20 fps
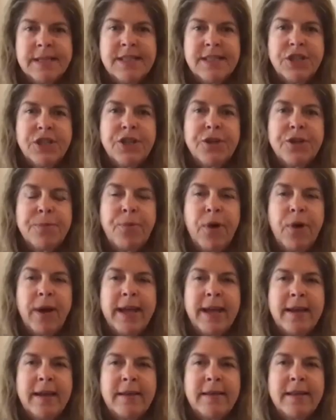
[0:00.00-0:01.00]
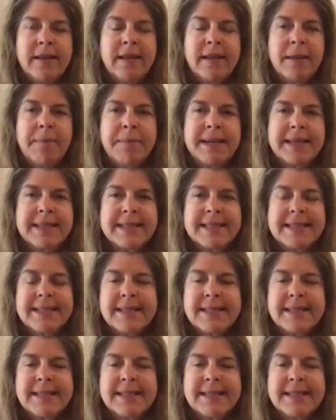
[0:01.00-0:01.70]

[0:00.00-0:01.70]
into your brain, the limbic